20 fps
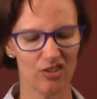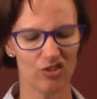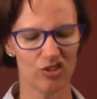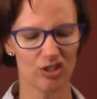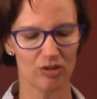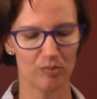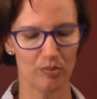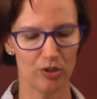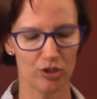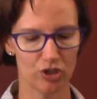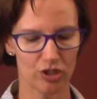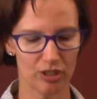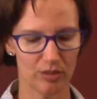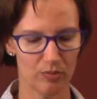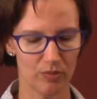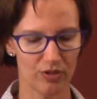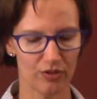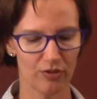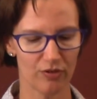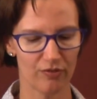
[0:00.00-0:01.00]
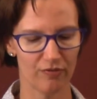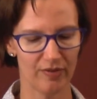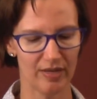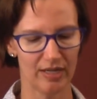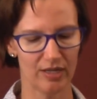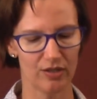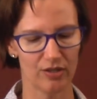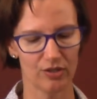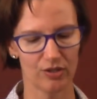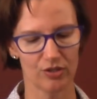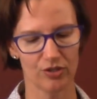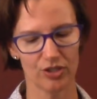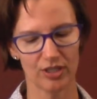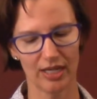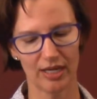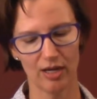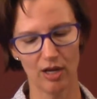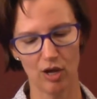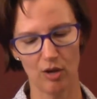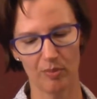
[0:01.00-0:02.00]
You're just pushing them with your fingers,
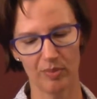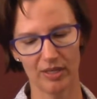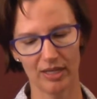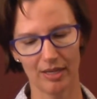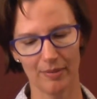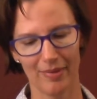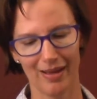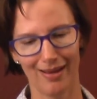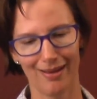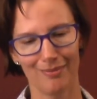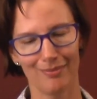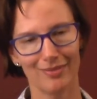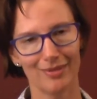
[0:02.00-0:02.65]
kind of opening them up.